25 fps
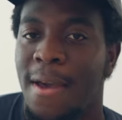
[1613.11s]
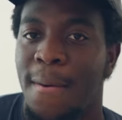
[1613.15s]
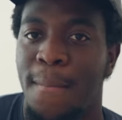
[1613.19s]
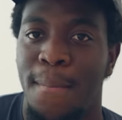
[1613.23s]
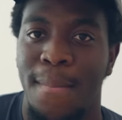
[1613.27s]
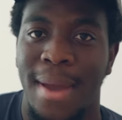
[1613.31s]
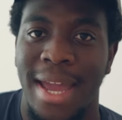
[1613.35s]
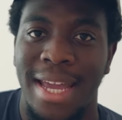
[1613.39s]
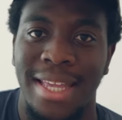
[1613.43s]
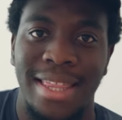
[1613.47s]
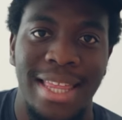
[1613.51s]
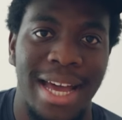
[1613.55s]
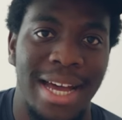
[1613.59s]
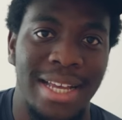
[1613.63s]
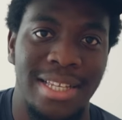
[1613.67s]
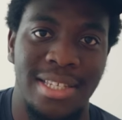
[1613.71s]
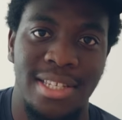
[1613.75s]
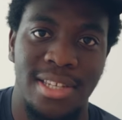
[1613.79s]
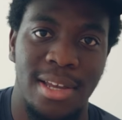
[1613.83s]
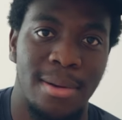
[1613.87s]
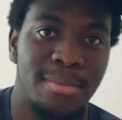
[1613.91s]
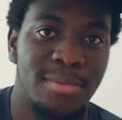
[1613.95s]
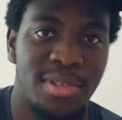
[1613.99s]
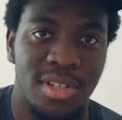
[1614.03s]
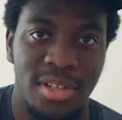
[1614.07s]
make that
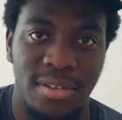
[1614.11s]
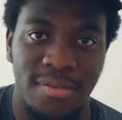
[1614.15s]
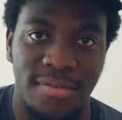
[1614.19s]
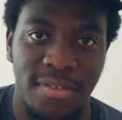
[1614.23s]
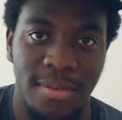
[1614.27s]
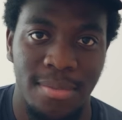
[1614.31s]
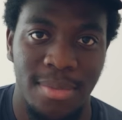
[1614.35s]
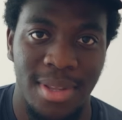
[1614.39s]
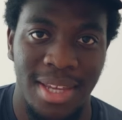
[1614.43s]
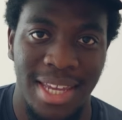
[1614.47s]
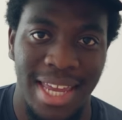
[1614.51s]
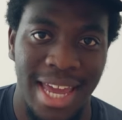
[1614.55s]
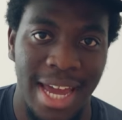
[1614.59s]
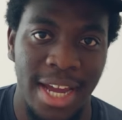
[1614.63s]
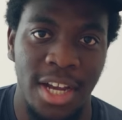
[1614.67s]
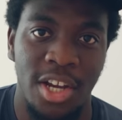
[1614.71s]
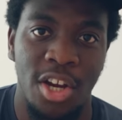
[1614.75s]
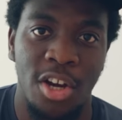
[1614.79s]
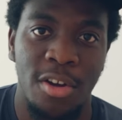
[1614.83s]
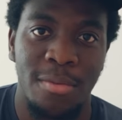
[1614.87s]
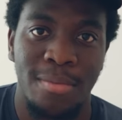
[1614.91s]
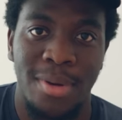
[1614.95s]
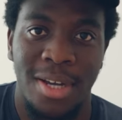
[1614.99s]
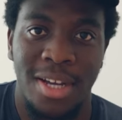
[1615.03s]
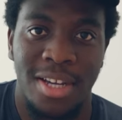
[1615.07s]
assumption from the
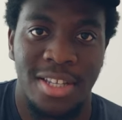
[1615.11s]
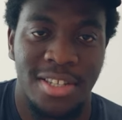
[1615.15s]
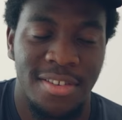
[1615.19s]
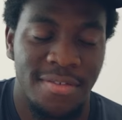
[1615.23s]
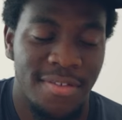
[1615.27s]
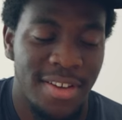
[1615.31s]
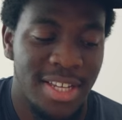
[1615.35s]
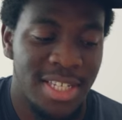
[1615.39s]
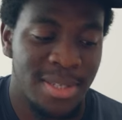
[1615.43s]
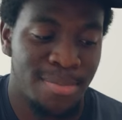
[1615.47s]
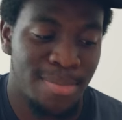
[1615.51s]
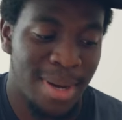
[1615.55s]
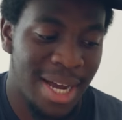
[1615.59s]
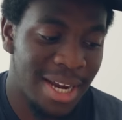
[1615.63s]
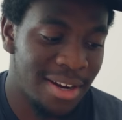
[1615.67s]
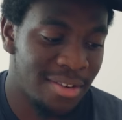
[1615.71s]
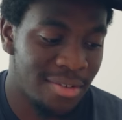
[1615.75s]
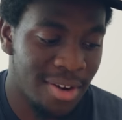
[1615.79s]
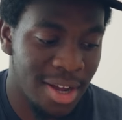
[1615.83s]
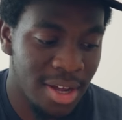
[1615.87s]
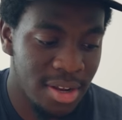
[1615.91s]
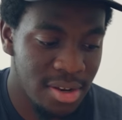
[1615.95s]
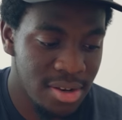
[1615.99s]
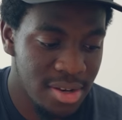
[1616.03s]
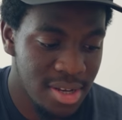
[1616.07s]
get-go because of his
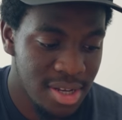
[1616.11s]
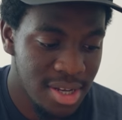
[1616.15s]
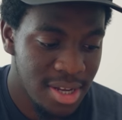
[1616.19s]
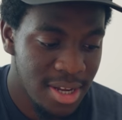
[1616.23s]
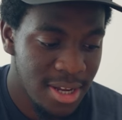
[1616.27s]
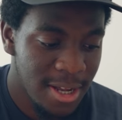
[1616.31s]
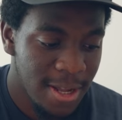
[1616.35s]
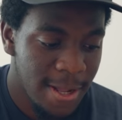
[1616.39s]
background.